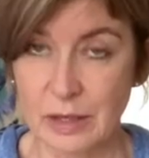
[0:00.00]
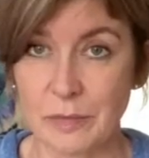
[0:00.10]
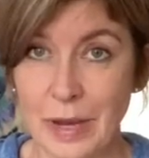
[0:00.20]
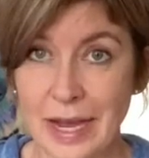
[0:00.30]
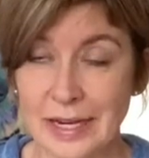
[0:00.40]

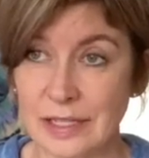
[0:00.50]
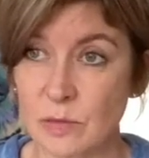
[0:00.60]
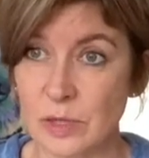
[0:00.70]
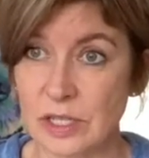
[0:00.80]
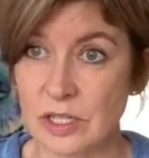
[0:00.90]
paint,
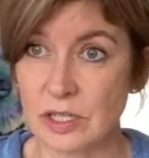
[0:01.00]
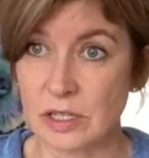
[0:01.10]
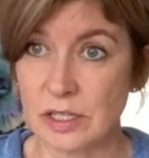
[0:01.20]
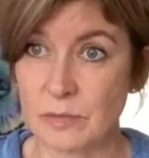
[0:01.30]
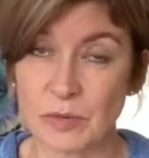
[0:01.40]
which
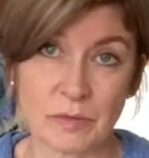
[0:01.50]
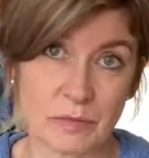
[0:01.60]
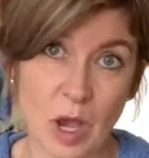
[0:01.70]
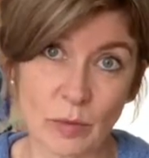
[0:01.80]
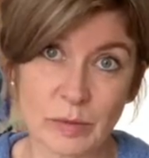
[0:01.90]

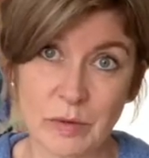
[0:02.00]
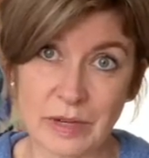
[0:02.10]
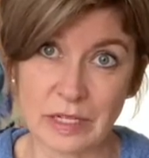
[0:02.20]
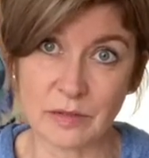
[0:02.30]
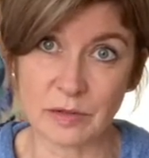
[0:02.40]
helps
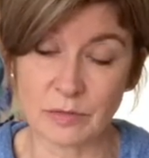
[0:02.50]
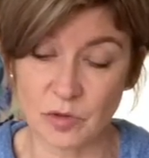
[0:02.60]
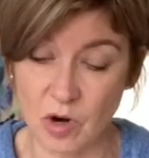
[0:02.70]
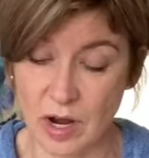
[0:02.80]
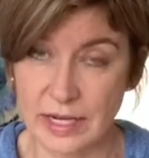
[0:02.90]
prevent it from
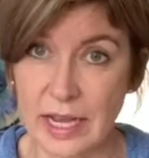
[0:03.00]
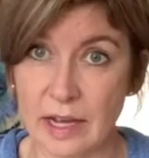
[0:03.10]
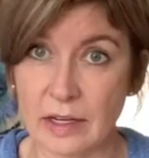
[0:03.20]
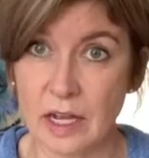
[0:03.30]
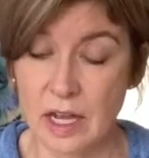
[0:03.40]
drying
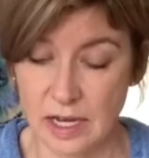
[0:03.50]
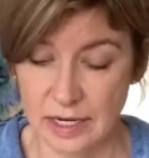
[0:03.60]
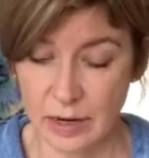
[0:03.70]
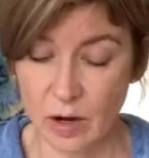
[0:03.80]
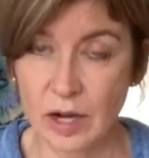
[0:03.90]
out.
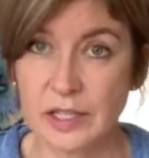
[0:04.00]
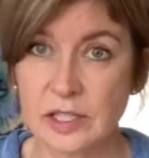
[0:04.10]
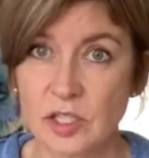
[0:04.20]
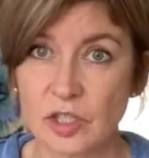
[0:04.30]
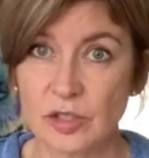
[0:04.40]
Now, I
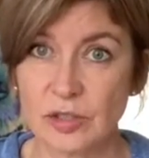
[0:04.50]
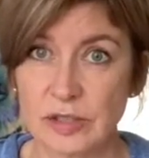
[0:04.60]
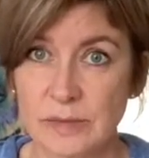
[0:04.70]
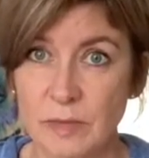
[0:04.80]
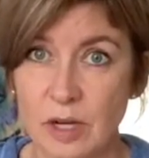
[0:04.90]
just
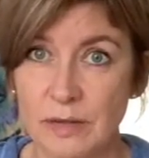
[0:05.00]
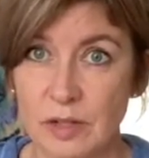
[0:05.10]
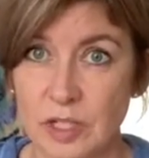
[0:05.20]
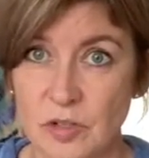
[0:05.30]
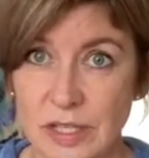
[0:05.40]
use my
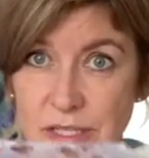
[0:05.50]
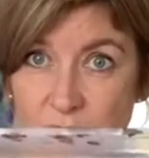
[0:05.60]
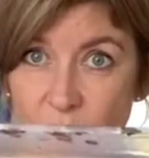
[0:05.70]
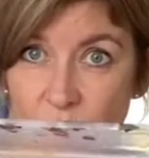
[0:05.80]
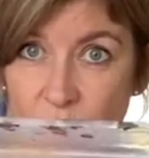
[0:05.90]
very trusty
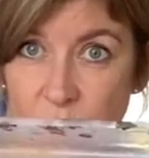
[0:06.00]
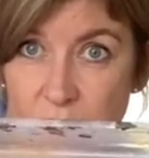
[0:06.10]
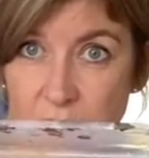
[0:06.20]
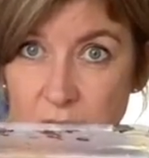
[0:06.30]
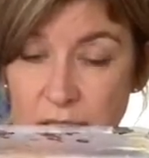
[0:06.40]
old
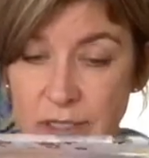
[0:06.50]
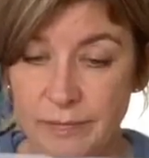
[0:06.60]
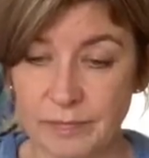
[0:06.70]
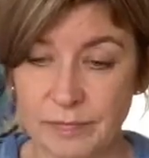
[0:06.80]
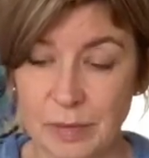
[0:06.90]

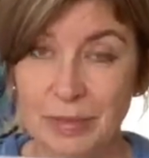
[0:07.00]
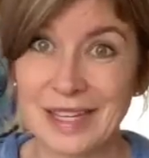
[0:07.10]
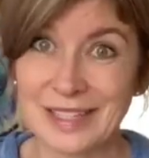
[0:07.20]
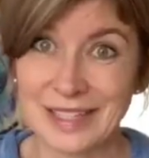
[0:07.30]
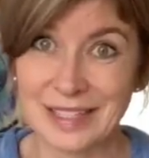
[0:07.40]

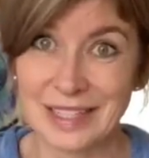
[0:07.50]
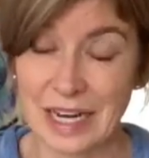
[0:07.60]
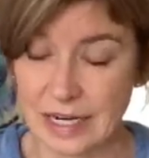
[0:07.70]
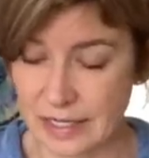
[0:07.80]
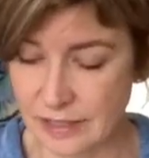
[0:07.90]
plastic
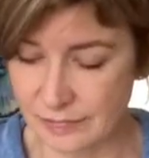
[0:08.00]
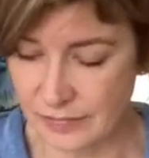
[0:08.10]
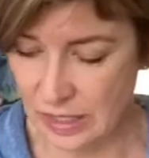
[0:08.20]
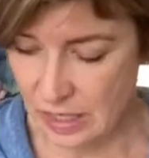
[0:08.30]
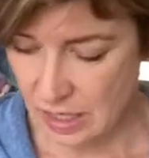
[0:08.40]
container,
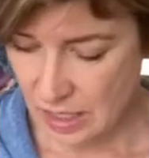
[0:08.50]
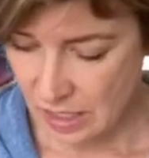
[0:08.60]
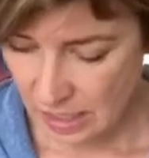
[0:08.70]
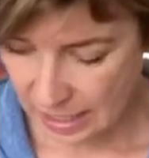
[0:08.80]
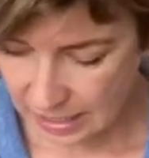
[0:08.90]

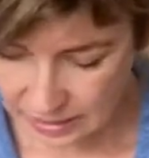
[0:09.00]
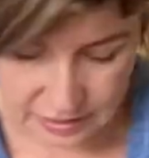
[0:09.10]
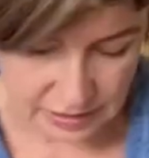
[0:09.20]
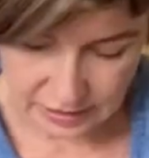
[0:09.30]
and it